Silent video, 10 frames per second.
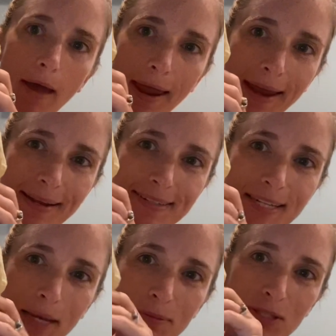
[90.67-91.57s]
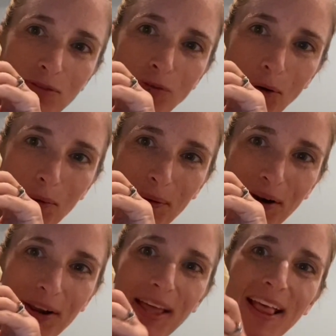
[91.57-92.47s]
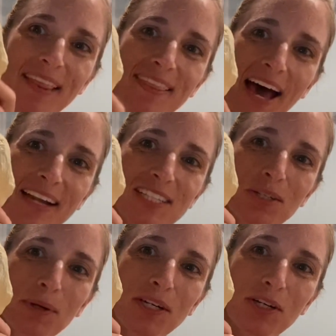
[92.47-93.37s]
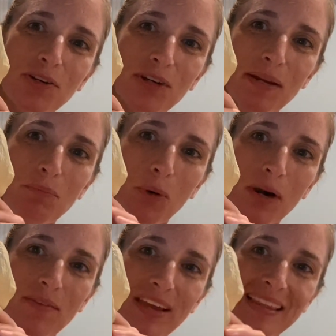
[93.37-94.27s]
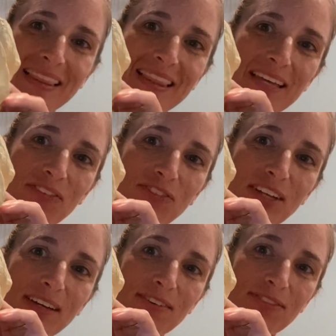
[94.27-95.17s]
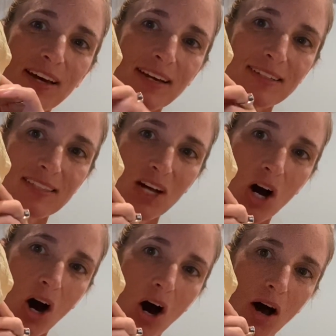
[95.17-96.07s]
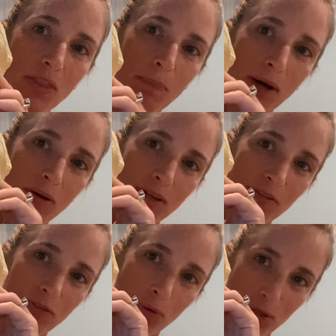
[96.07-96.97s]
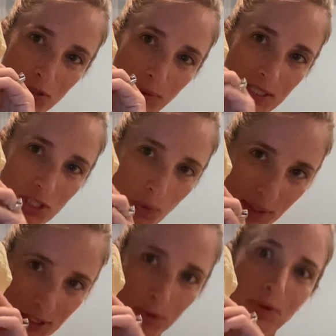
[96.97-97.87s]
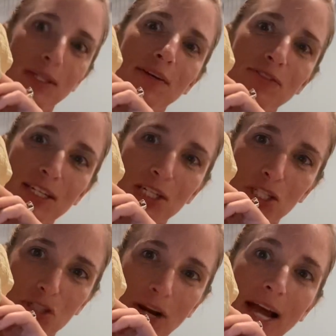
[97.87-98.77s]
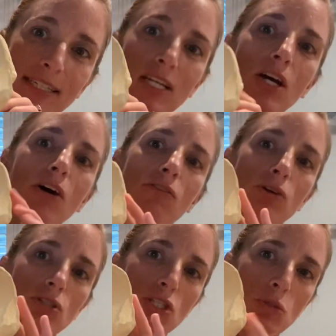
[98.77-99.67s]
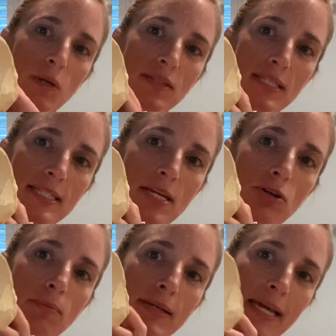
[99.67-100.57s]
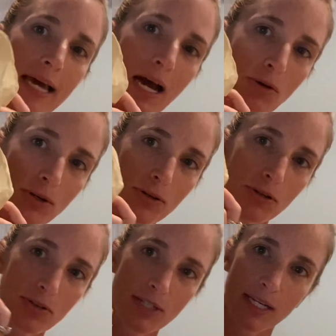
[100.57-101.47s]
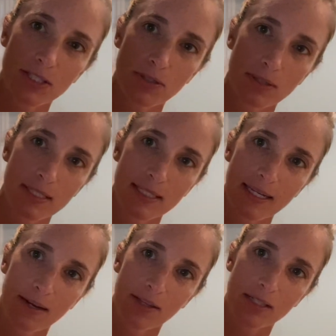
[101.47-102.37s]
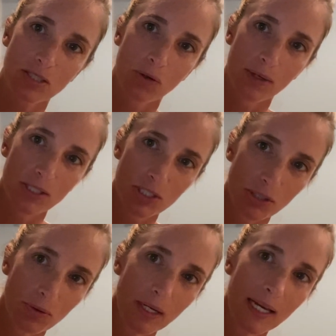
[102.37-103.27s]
It tips forward. That is going to create more of a lifting effect on the pelvic floor. So it is going to lift and contract versus when the sacrum counter-nutates, you can see how that's going to